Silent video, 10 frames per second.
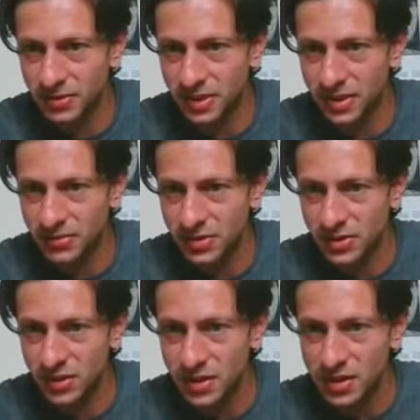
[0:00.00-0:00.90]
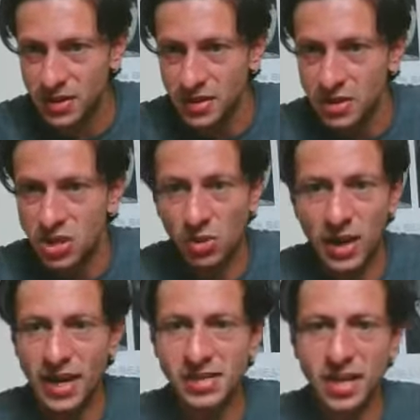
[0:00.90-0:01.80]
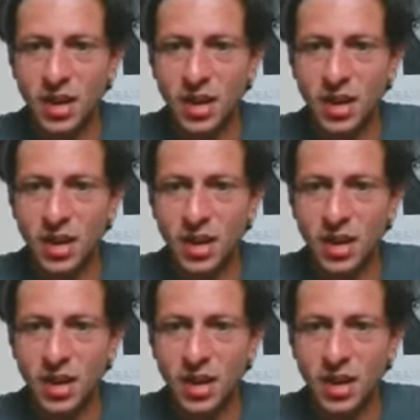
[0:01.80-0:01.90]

TF journey. Joe, like I said,